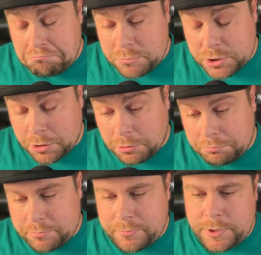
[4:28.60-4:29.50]
So,
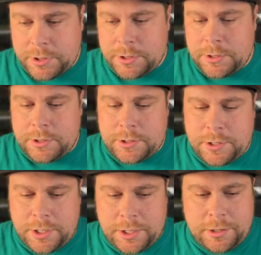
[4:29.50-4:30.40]

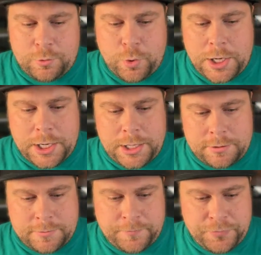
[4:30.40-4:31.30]
why
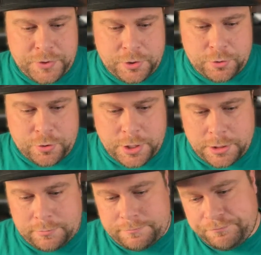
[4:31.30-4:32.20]

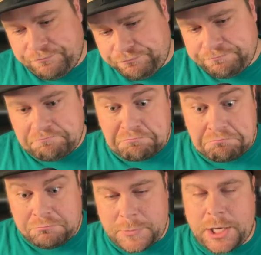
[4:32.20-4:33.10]
Ukraine?
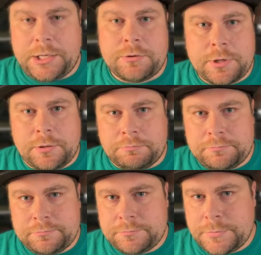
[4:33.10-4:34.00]
I don't know.
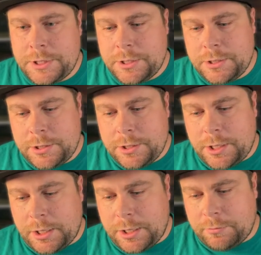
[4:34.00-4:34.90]

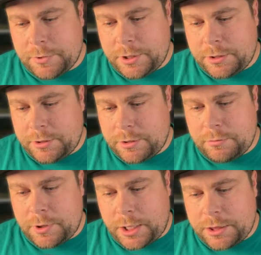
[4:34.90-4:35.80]
And
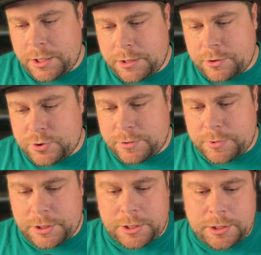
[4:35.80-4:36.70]
I think there's something